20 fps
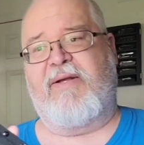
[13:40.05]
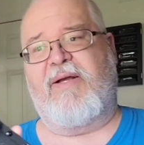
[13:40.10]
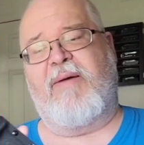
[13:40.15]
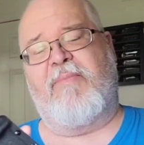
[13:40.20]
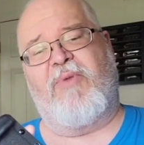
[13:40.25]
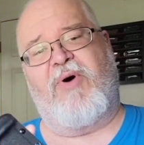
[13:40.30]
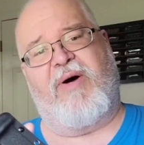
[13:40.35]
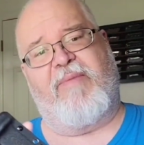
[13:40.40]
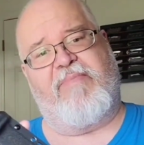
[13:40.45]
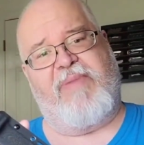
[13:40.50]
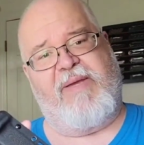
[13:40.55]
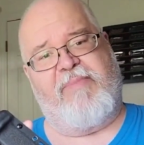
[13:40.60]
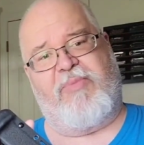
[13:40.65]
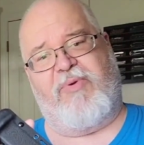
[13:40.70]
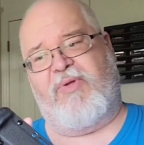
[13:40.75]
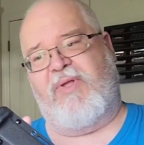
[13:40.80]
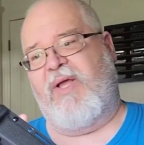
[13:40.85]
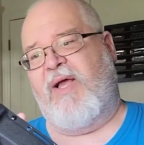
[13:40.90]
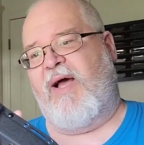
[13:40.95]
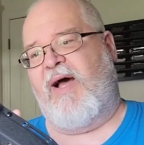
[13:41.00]
Come on,
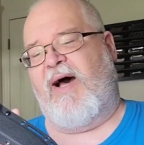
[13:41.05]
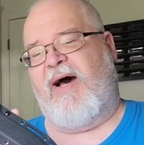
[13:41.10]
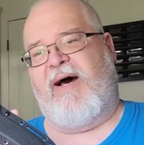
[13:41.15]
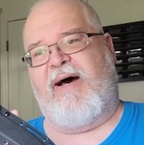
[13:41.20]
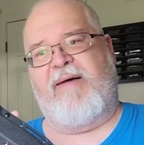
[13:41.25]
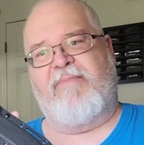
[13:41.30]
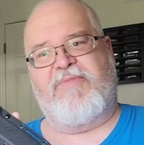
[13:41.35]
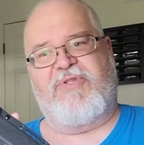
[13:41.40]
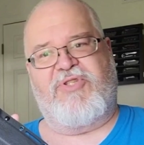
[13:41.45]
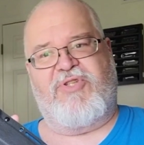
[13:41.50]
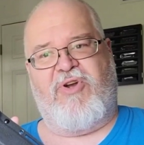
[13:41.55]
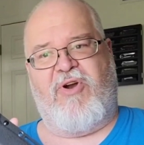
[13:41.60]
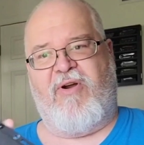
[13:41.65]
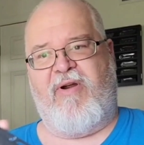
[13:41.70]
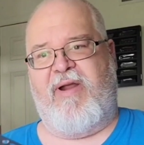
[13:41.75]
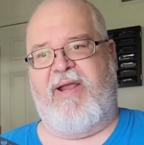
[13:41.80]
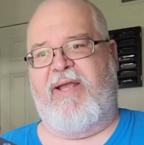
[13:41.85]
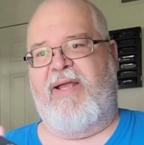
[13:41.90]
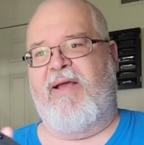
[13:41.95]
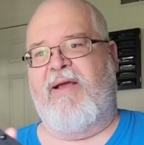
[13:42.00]
people. I'm
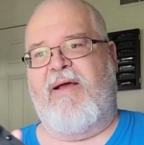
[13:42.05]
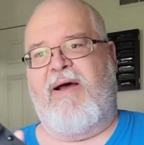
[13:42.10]
sorry.